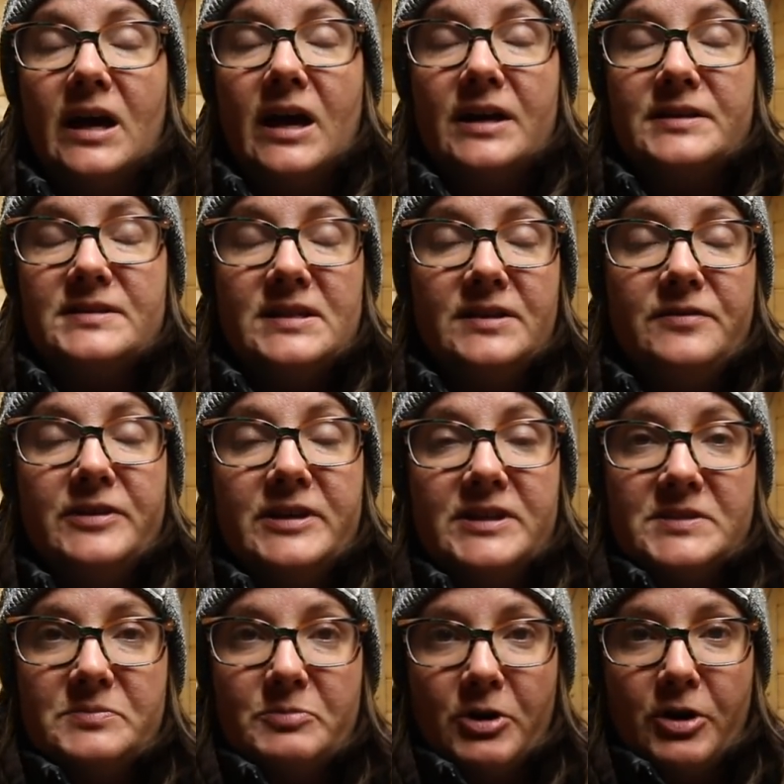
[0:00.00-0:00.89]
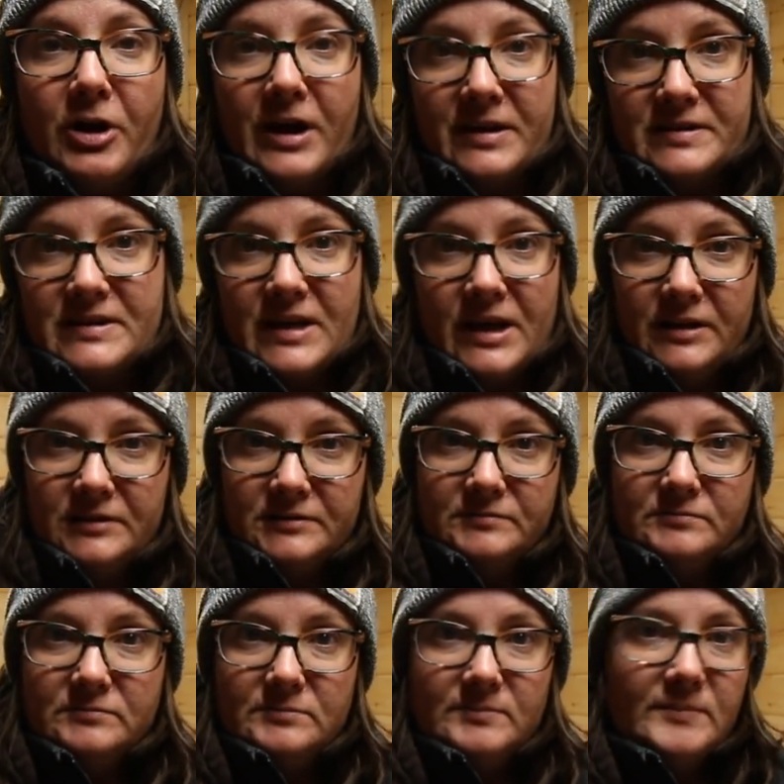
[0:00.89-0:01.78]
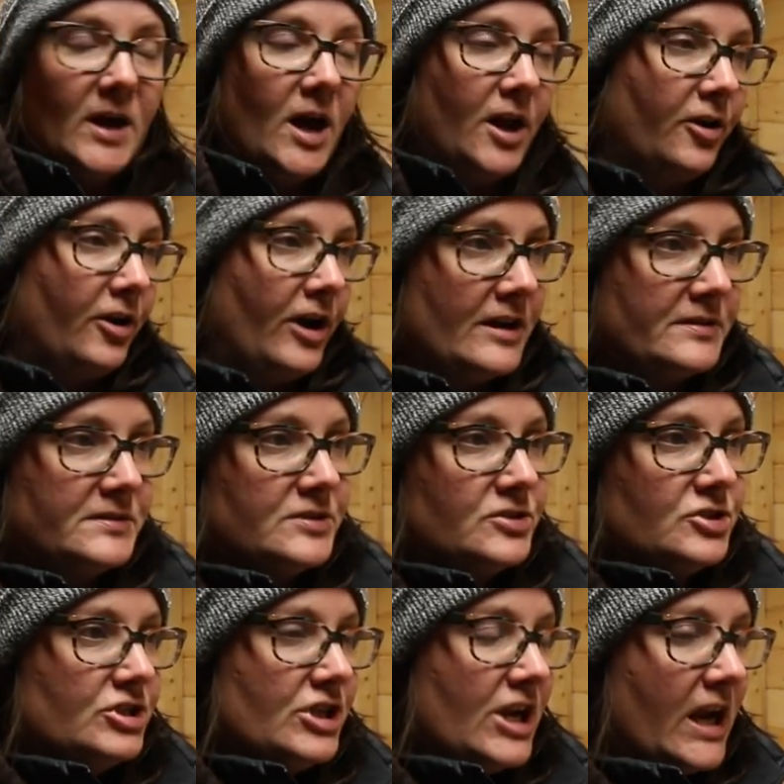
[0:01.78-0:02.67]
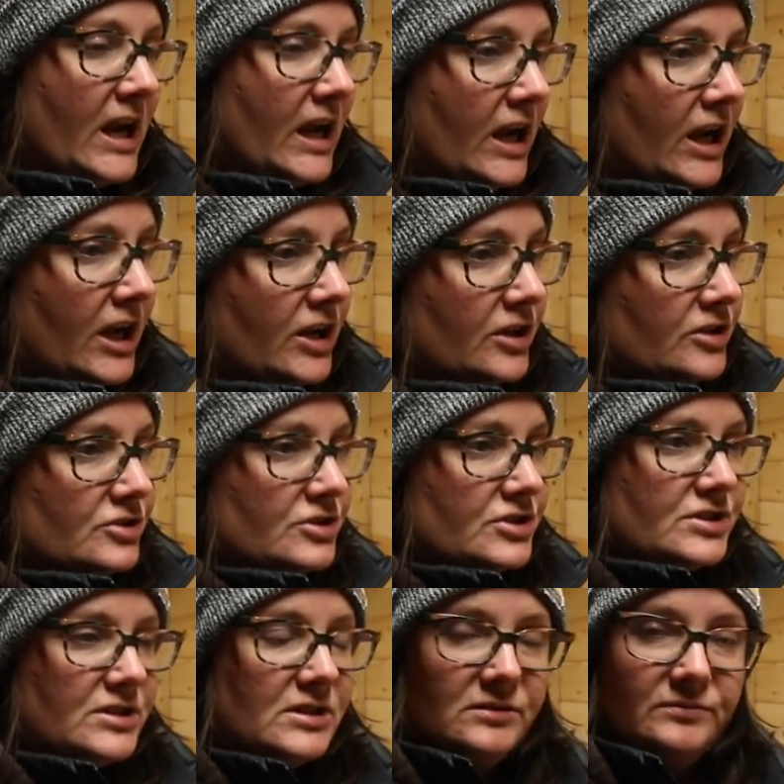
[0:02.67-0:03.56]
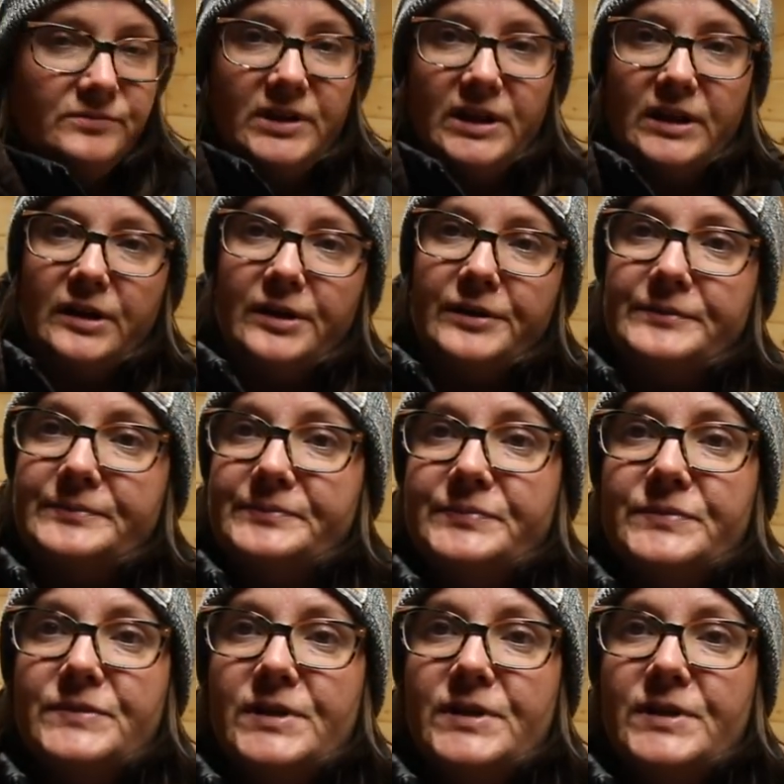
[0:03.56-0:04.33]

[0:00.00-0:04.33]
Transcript: uh, Stevie is progressing. Udder hasn't changed, you know,